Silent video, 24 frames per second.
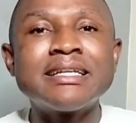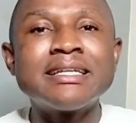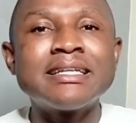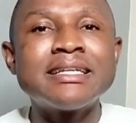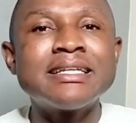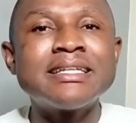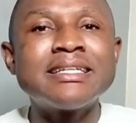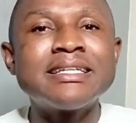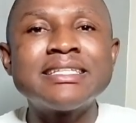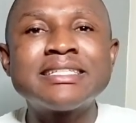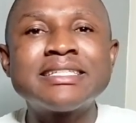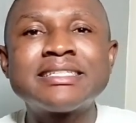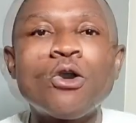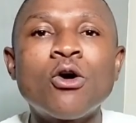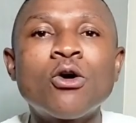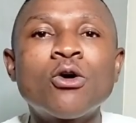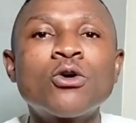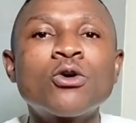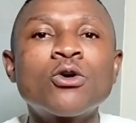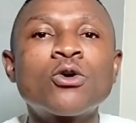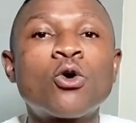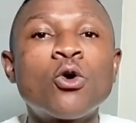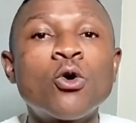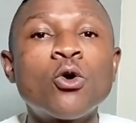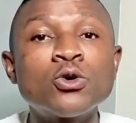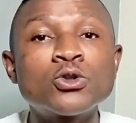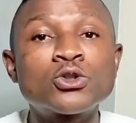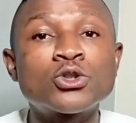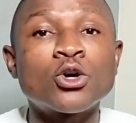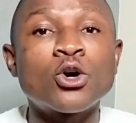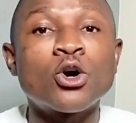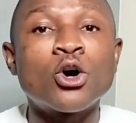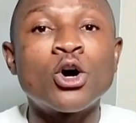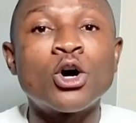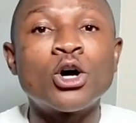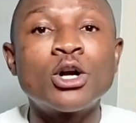this goes
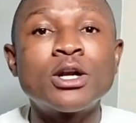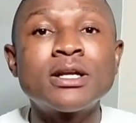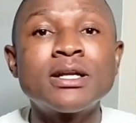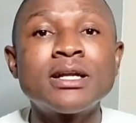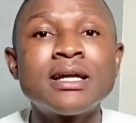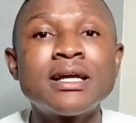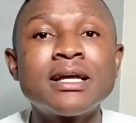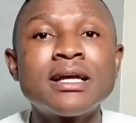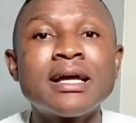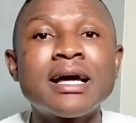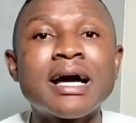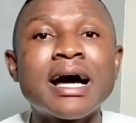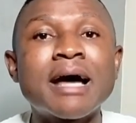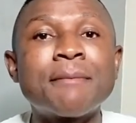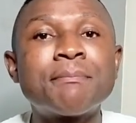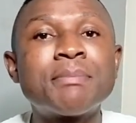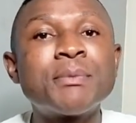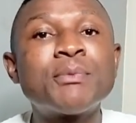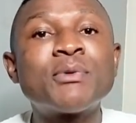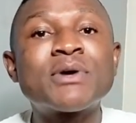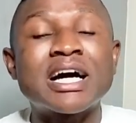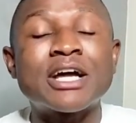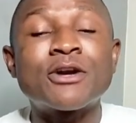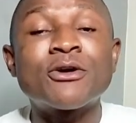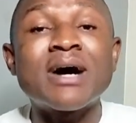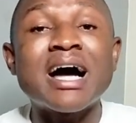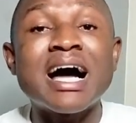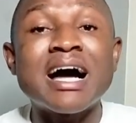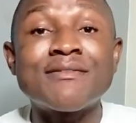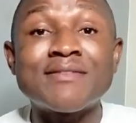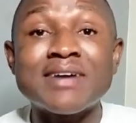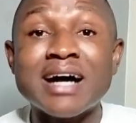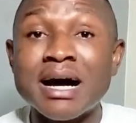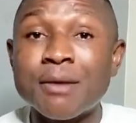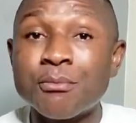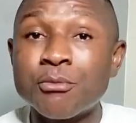on. And people cannot
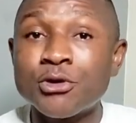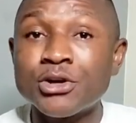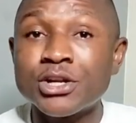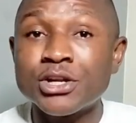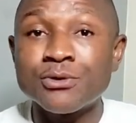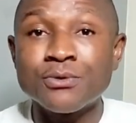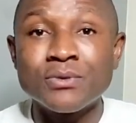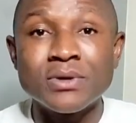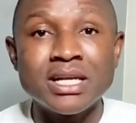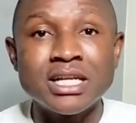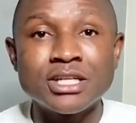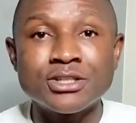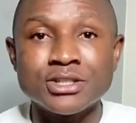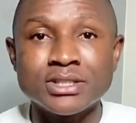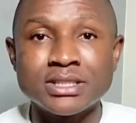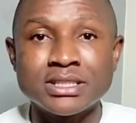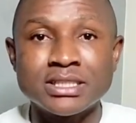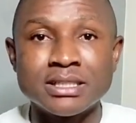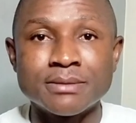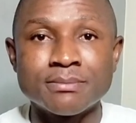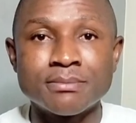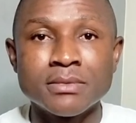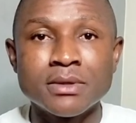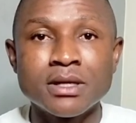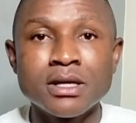have harmony in relationship.